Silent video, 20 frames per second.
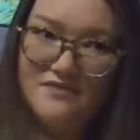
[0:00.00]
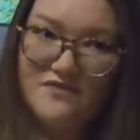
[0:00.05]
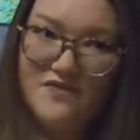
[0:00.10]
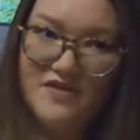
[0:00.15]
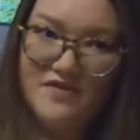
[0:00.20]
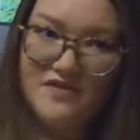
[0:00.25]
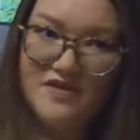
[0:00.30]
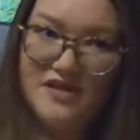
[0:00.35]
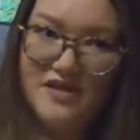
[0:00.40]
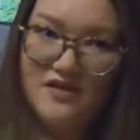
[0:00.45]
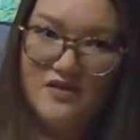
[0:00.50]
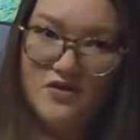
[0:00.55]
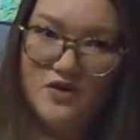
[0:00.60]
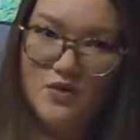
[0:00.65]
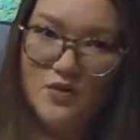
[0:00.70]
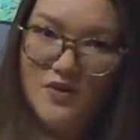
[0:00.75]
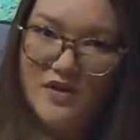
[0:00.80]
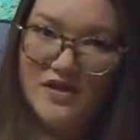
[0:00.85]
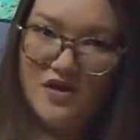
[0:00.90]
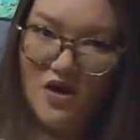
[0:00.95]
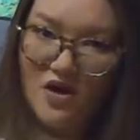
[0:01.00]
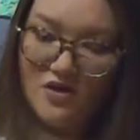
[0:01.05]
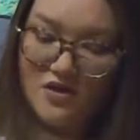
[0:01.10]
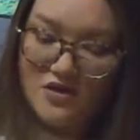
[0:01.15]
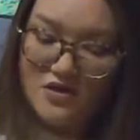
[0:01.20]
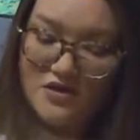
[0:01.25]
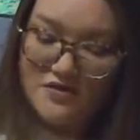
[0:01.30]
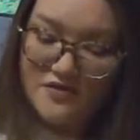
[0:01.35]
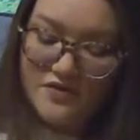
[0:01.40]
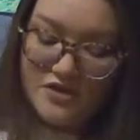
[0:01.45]
$15 or
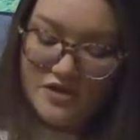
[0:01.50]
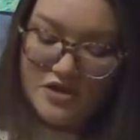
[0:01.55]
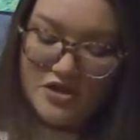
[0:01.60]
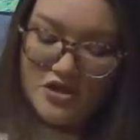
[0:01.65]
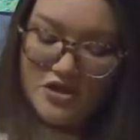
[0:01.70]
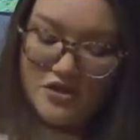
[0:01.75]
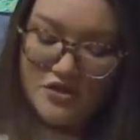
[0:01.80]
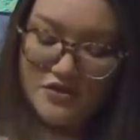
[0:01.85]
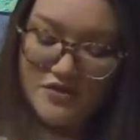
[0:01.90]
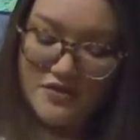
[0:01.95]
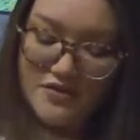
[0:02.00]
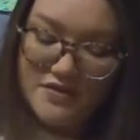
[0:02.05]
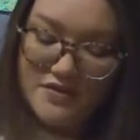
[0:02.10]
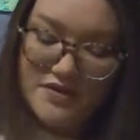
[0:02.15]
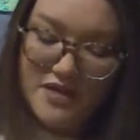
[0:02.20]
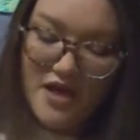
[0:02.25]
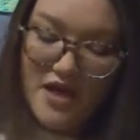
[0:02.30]
$20 for these shoes.